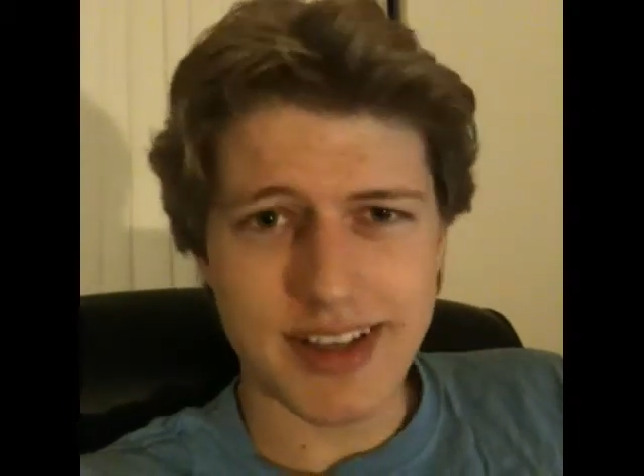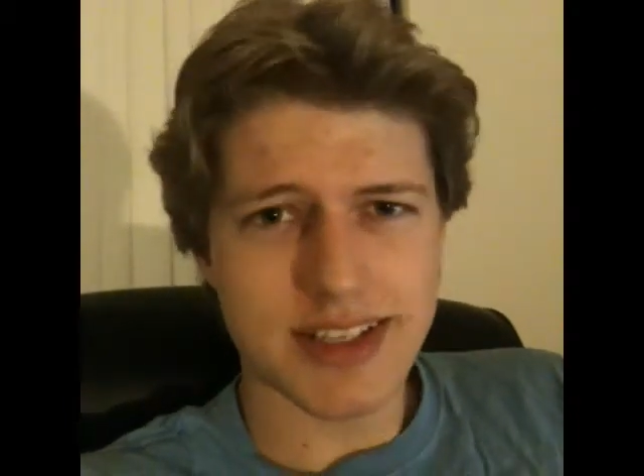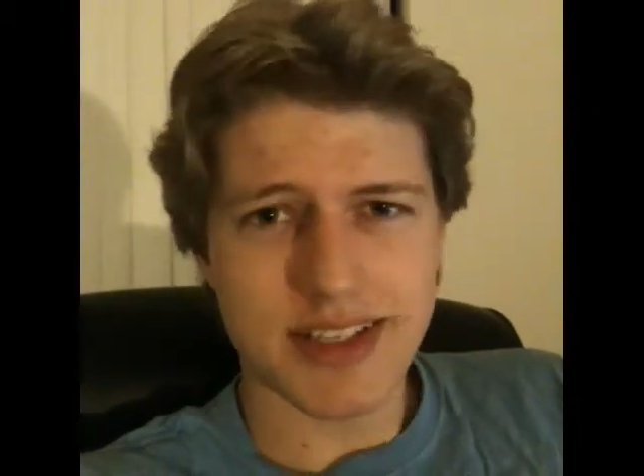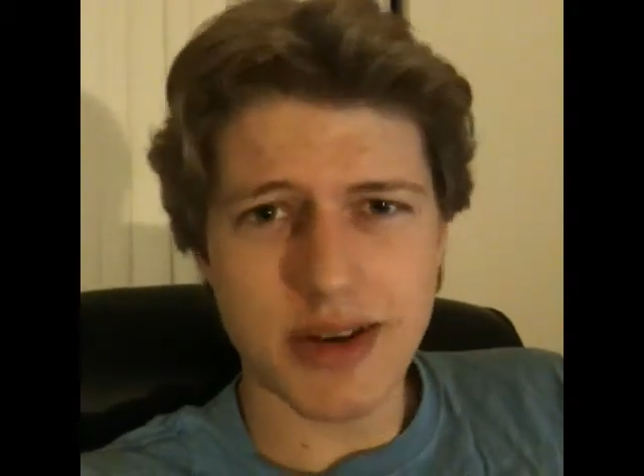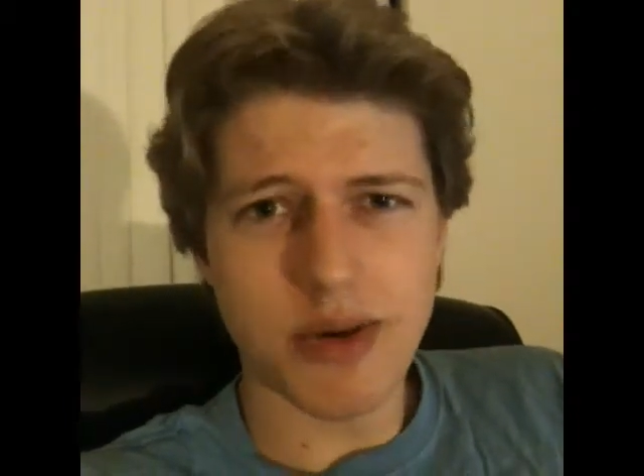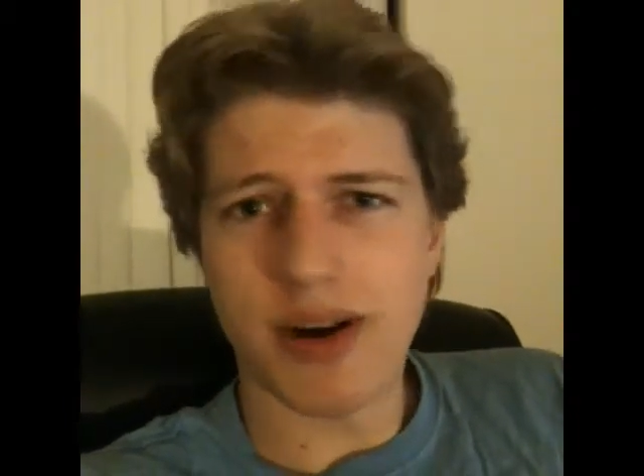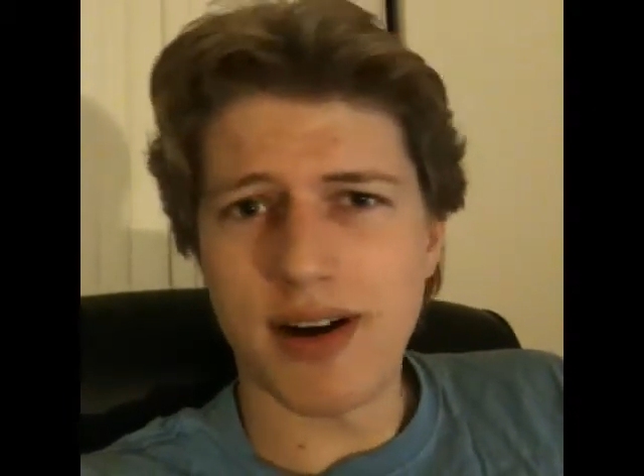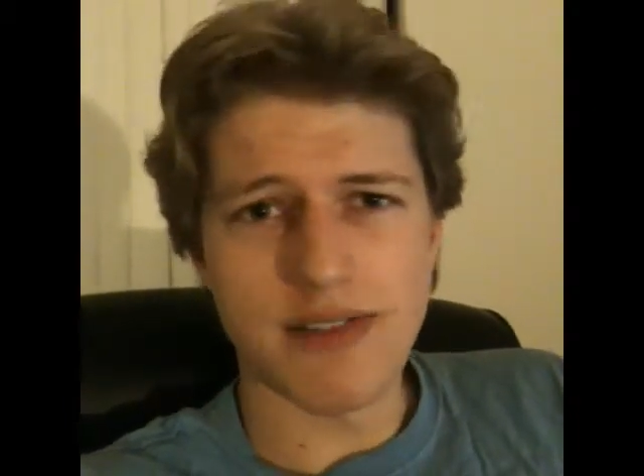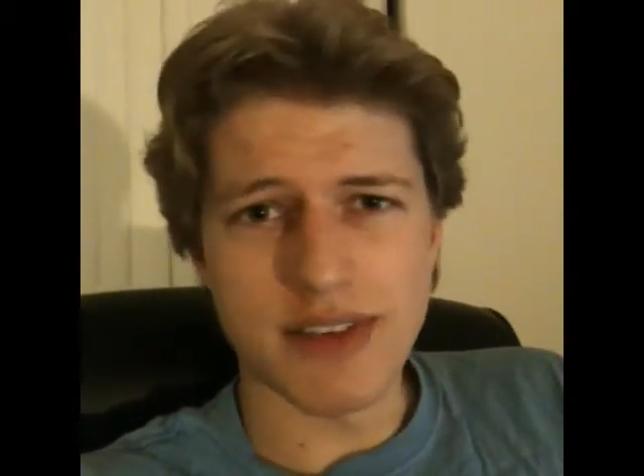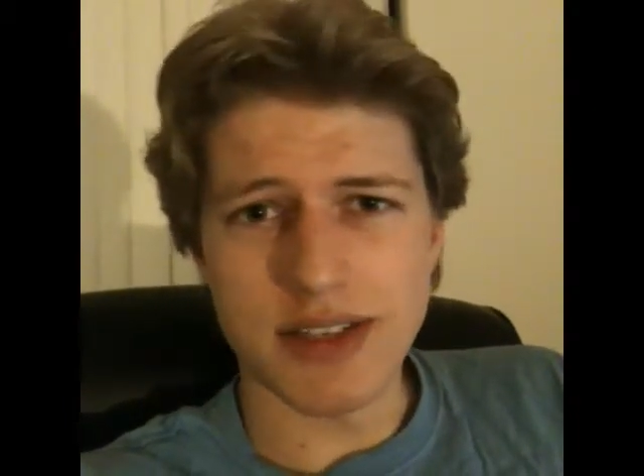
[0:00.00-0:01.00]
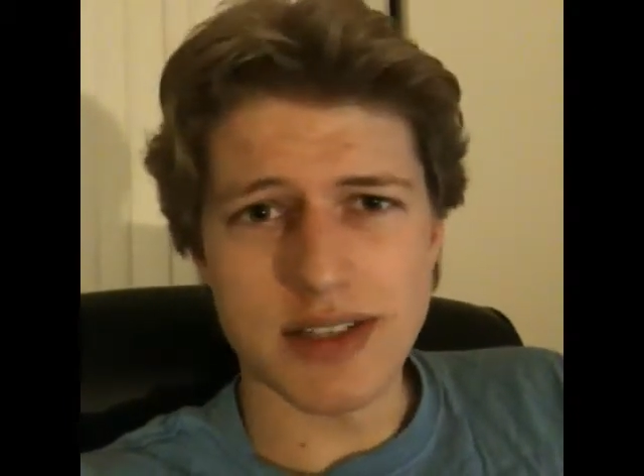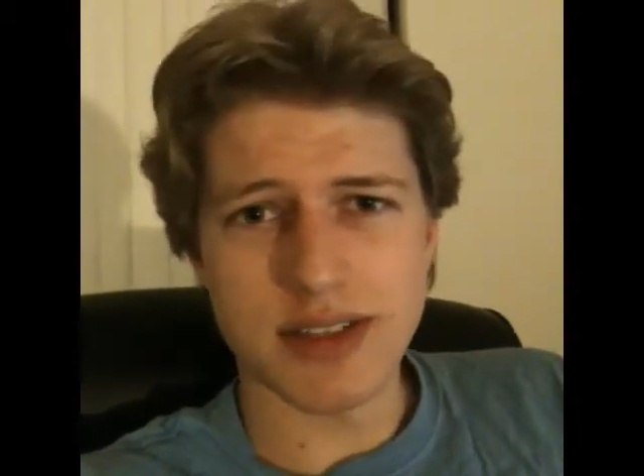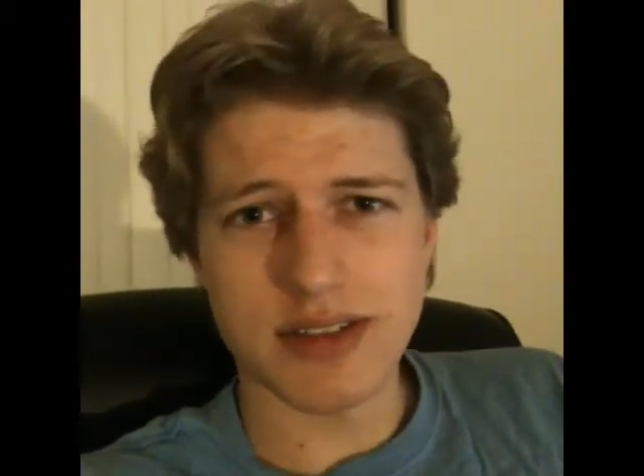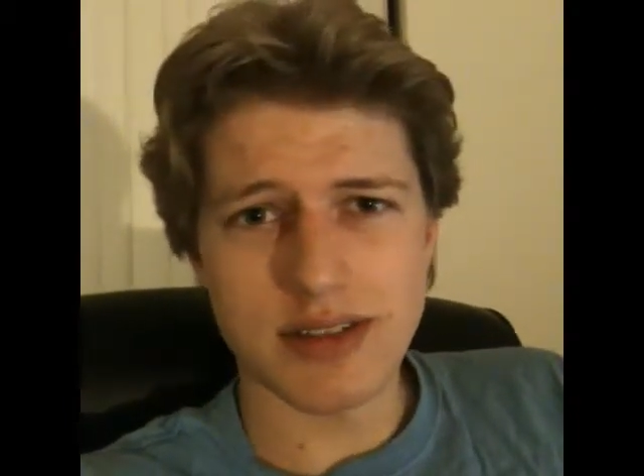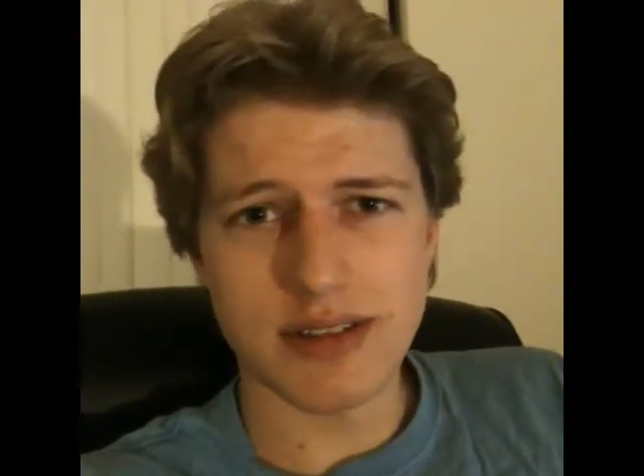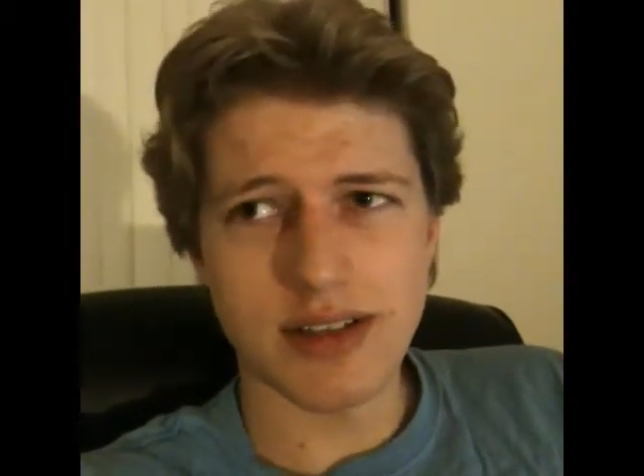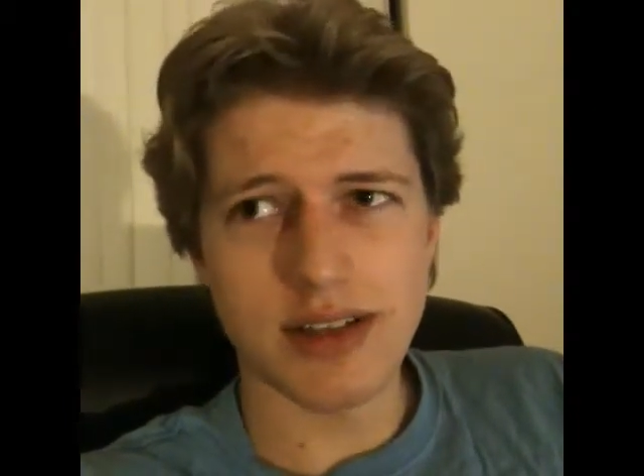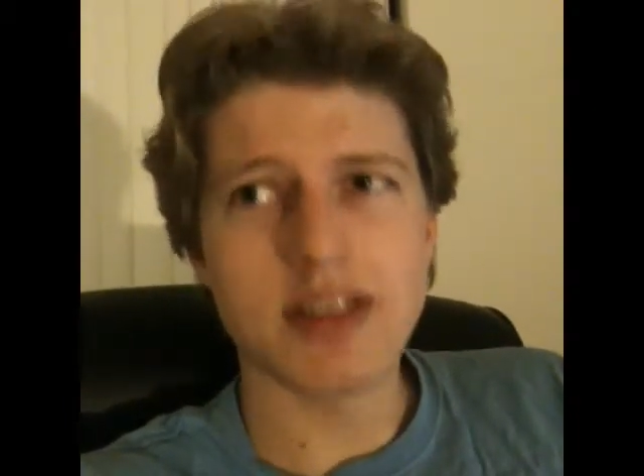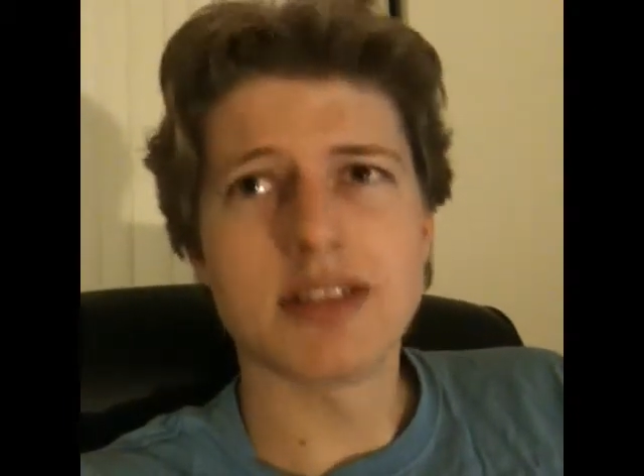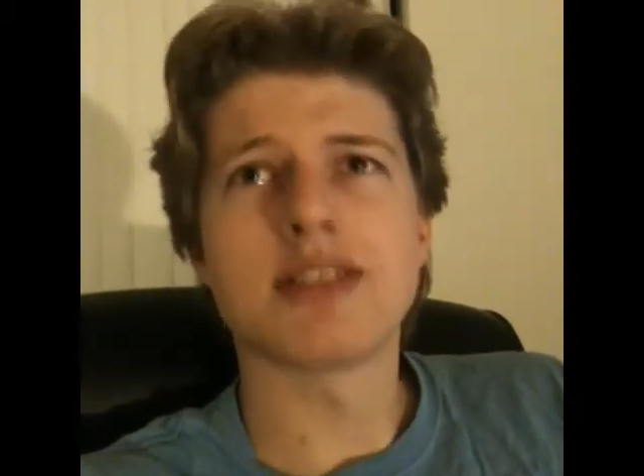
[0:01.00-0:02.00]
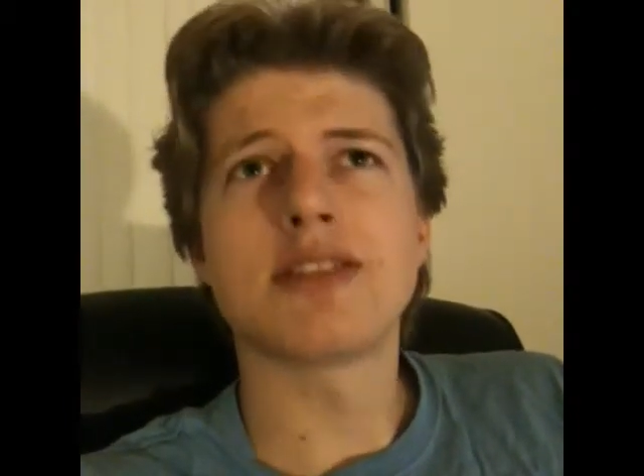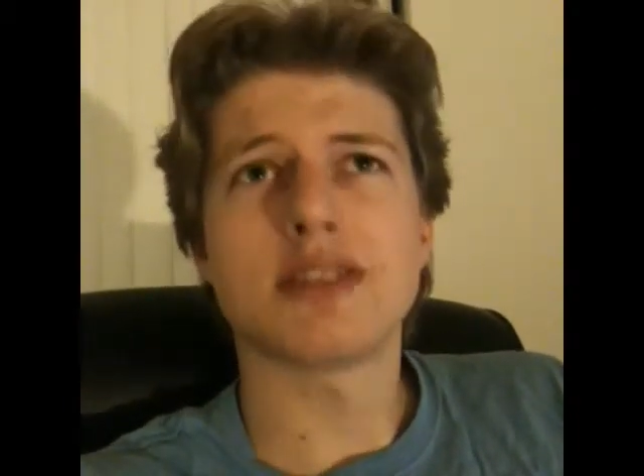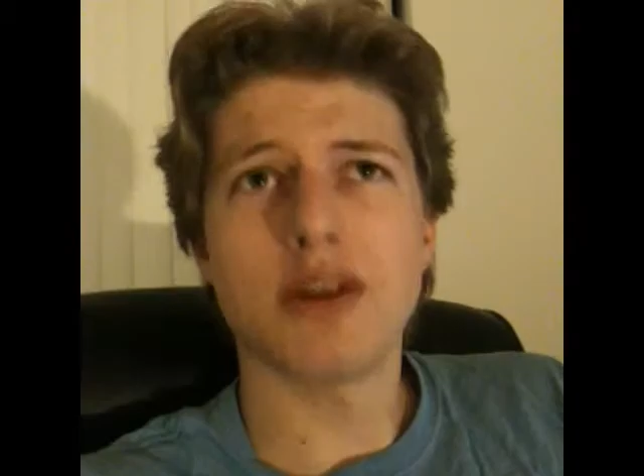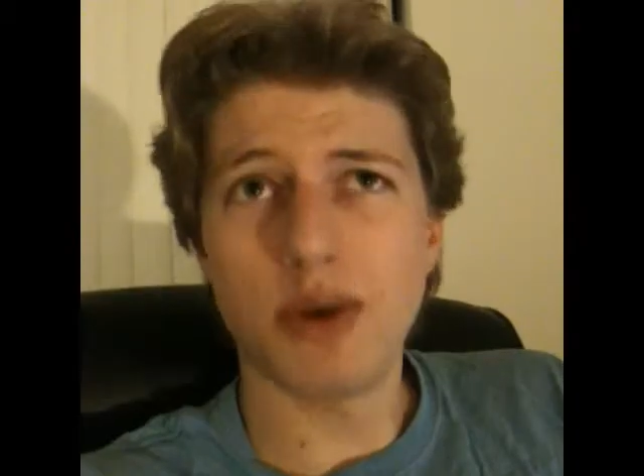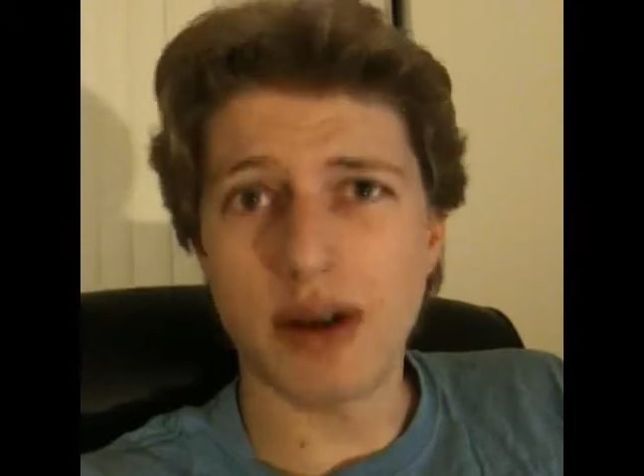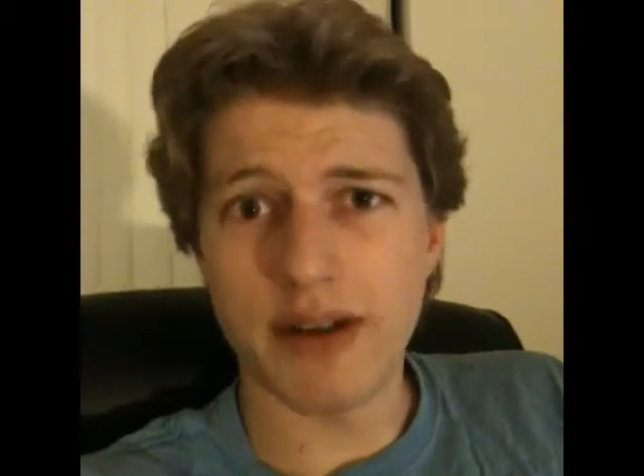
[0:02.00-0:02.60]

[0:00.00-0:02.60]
so obvious. It is so